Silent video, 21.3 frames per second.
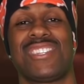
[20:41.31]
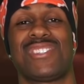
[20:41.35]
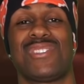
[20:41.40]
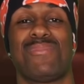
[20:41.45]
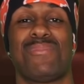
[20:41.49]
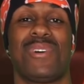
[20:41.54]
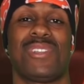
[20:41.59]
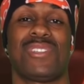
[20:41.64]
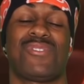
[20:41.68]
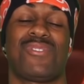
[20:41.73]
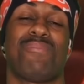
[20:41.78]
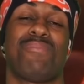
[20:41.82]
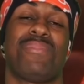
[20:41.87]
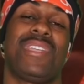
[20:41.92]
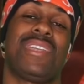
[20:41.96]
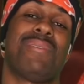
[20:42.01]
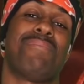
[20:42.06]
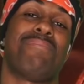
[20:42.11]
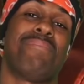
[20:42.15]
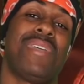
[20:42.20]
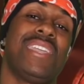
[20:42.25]
so much for
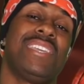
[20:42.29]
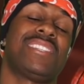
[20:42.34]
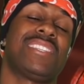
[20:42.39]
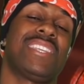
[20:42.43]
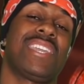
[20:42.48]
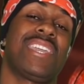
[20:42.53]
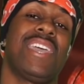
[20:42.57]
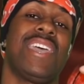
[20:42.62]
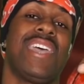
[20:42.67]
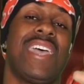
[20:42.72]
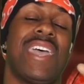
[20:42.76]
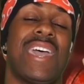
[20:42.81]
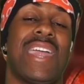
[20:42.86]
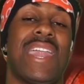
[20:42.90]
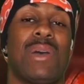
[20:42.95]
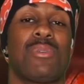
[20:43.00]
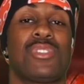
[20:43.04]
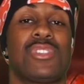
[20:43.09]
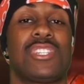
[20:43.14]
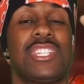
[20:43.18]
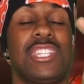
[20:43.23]
being amazing, and I
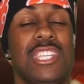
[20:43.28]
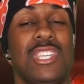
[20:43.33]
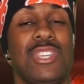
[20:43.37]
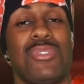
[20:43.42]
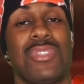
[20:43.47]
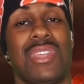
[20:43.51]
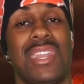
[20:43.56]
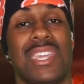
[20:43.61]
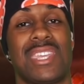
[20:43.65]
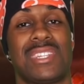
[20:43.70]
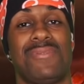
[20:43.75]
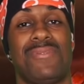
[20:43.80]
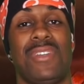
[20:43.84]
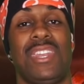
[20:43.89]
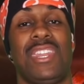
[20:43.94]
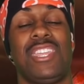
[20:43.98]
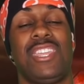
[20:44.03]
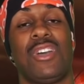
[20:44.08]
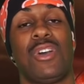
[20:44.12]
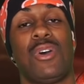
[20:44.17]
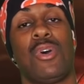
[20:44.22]
will see you in the next
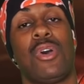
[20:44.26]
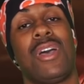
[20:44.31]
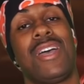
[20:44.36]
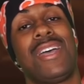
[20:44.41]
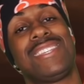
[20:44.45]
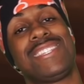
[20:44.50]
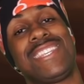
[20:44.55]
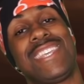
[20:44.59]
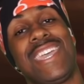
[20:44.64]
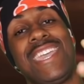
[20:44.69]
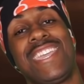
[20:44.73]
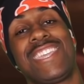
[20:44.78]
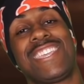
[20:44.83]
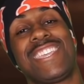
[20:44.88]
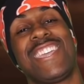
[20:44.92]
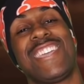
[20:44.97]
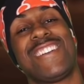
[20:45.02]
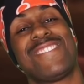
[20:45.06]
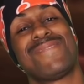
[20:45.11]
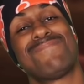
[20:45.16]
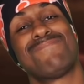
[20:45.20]
video. Take
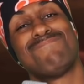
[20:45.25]
care.